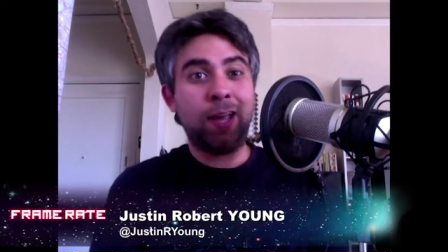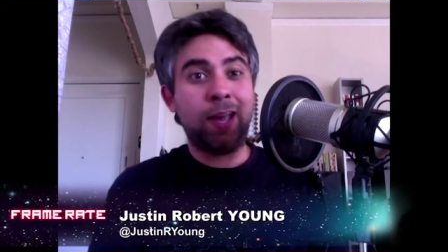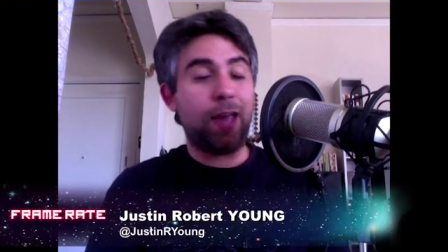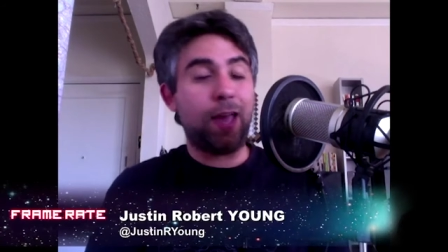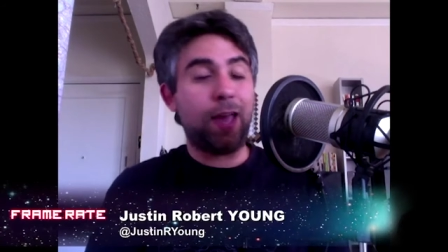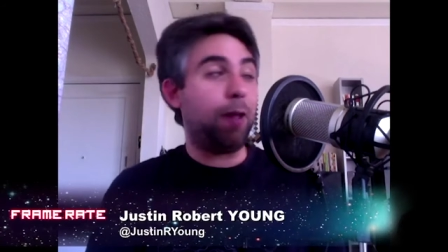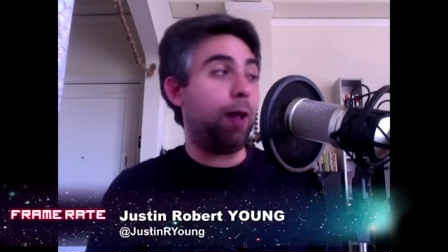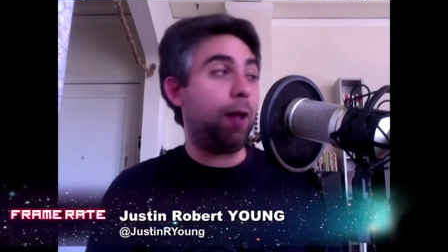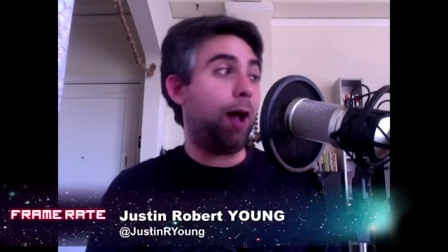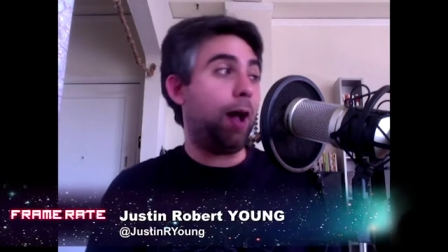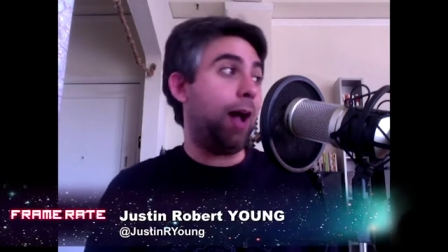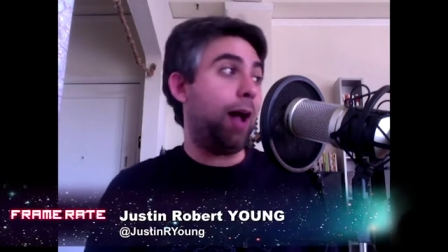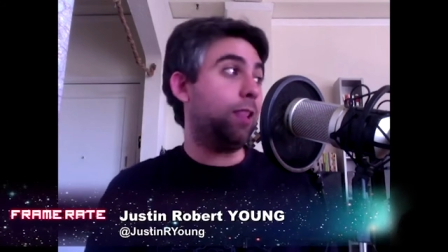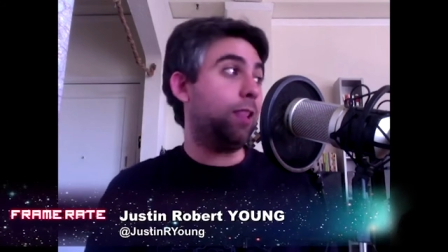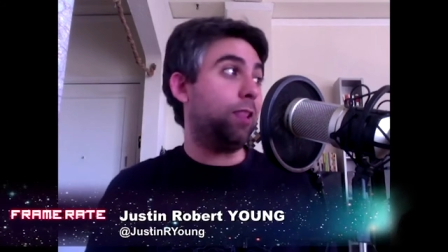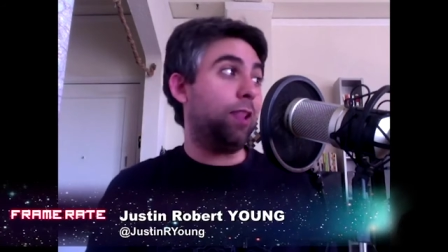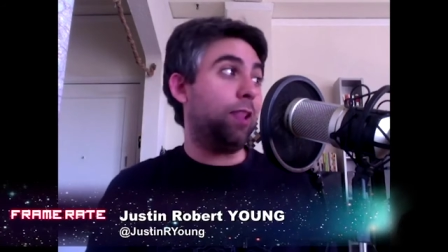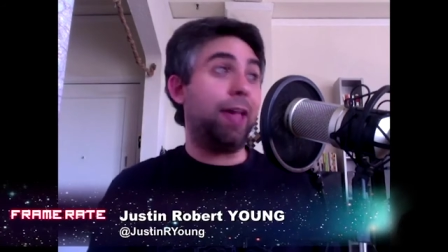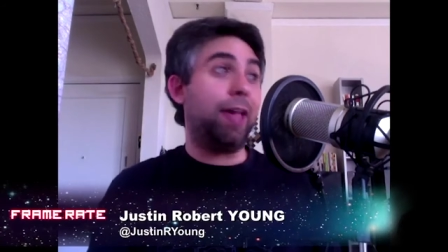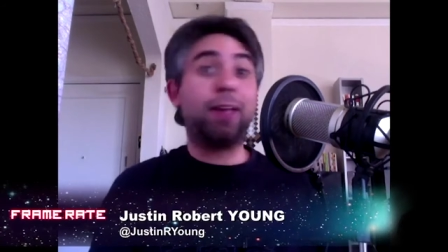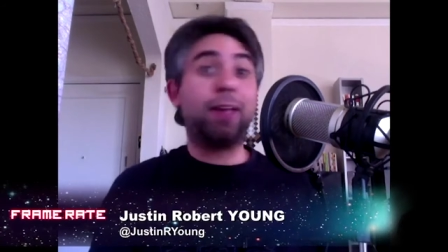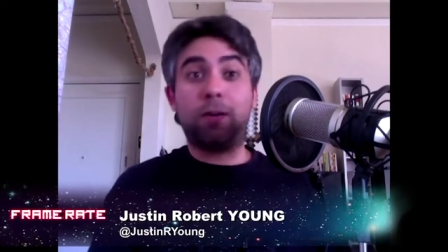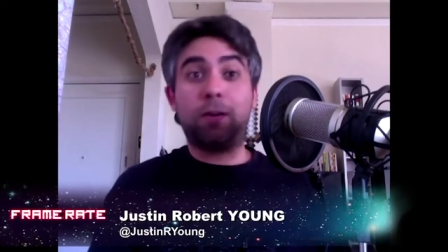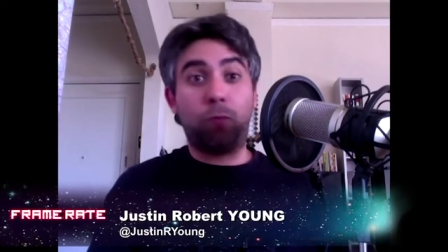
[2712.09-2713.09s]
Eh, I
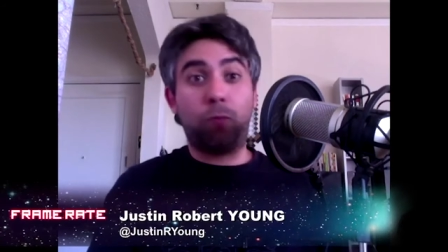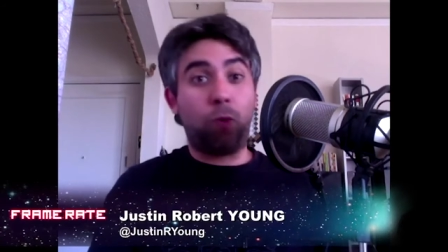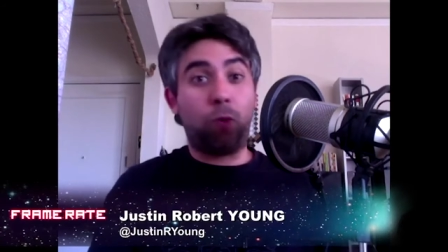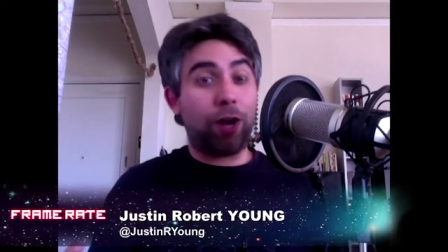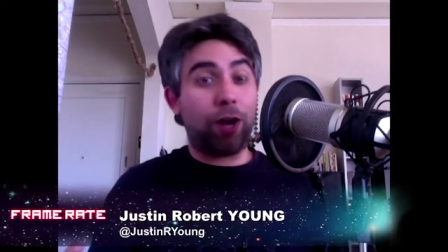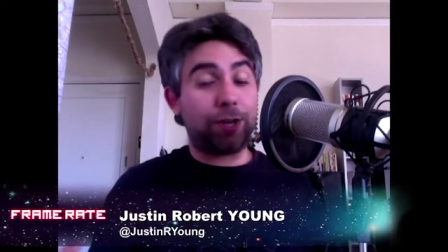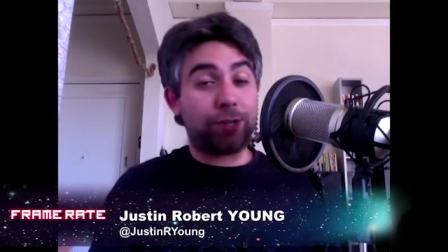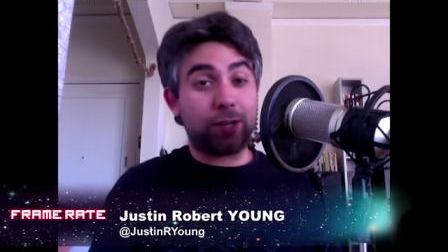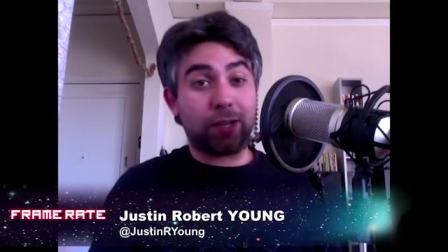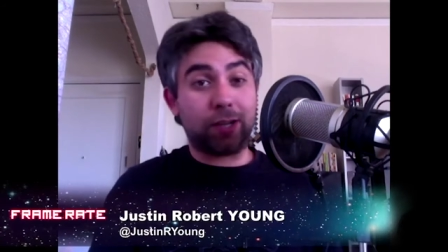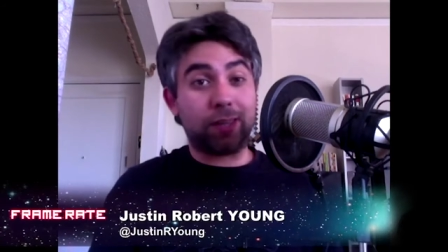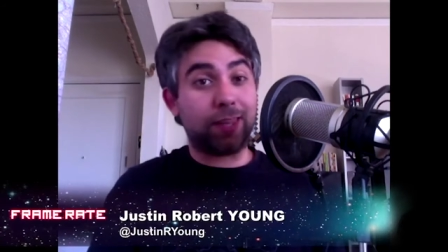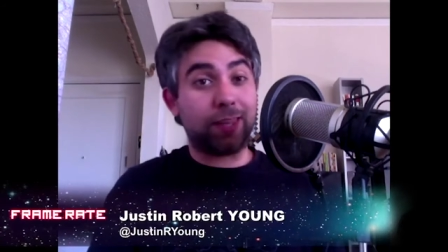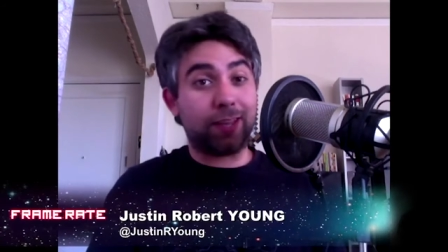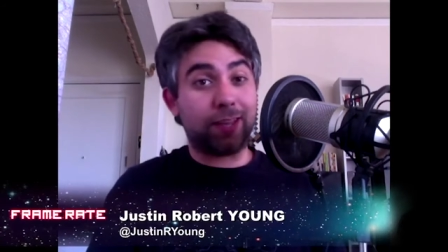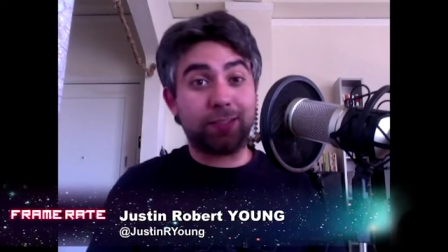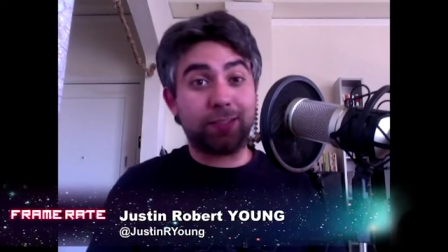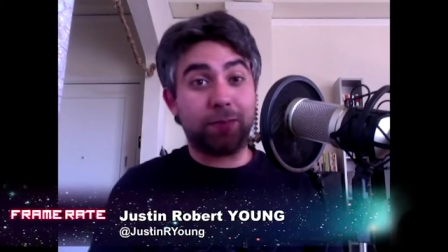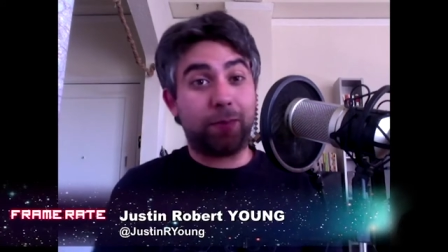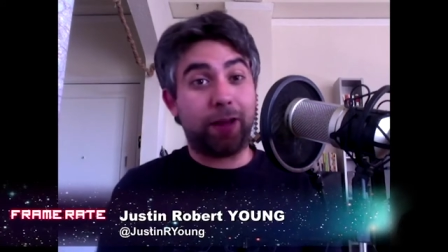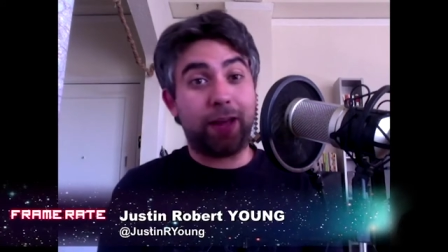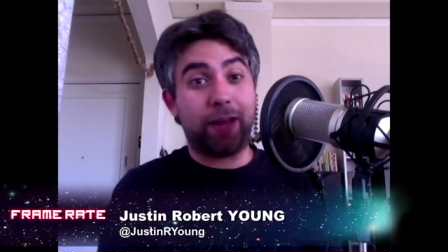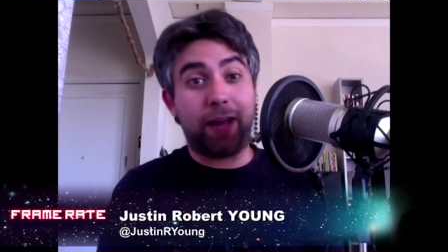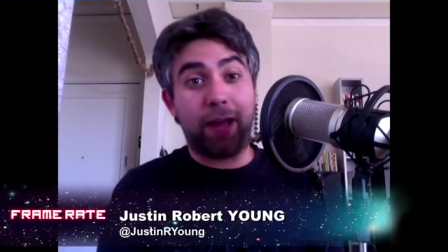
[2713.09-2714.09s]
like watching
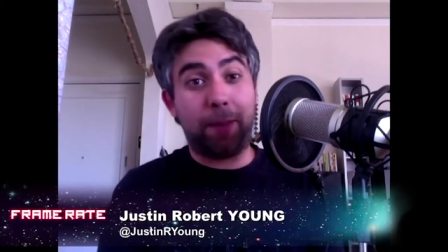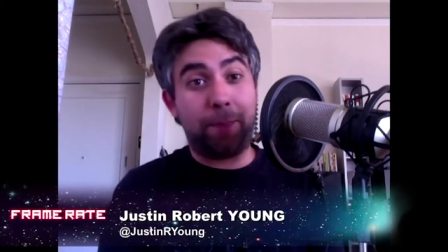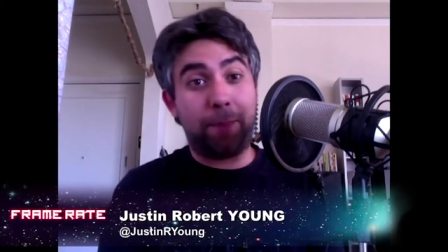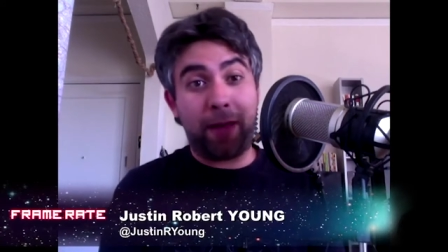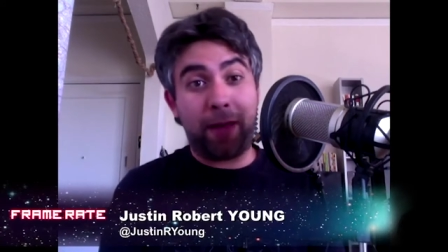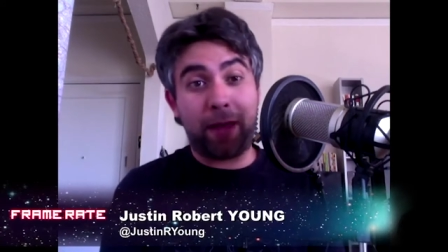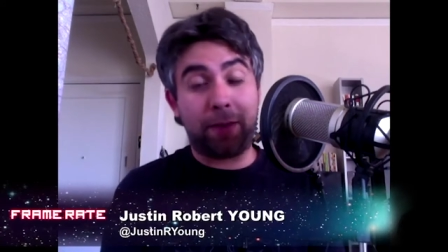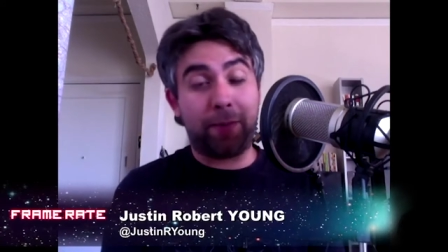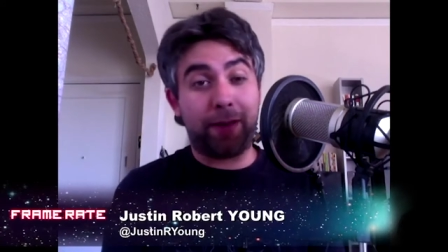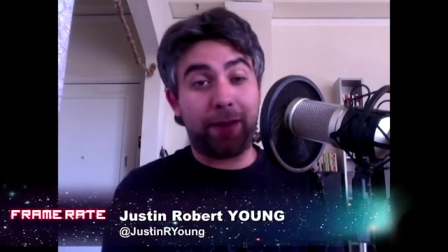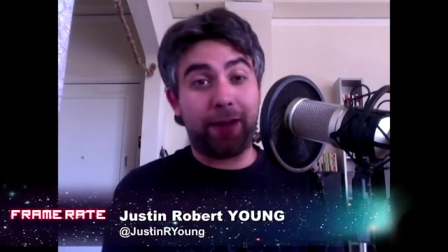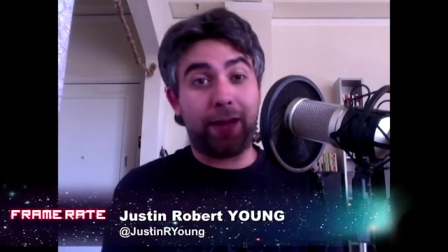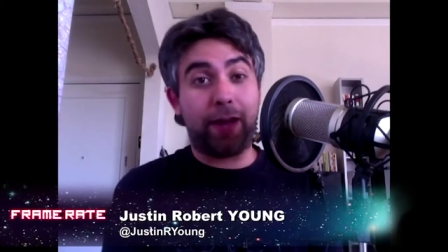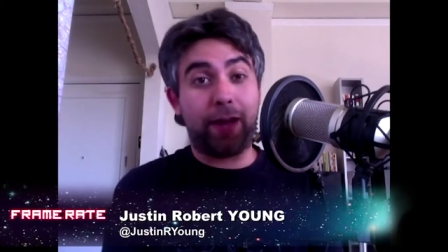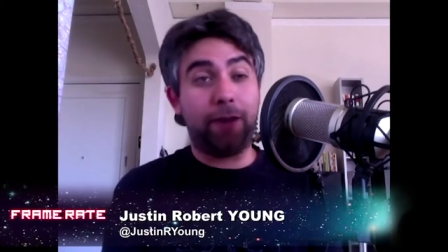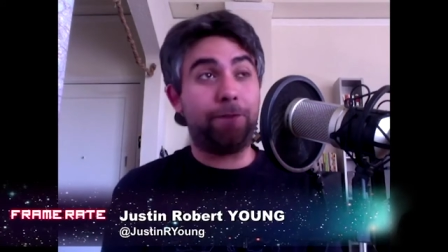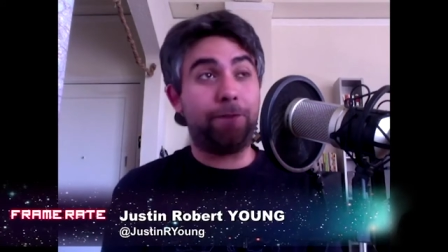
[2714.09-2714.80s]
things on my iPad and my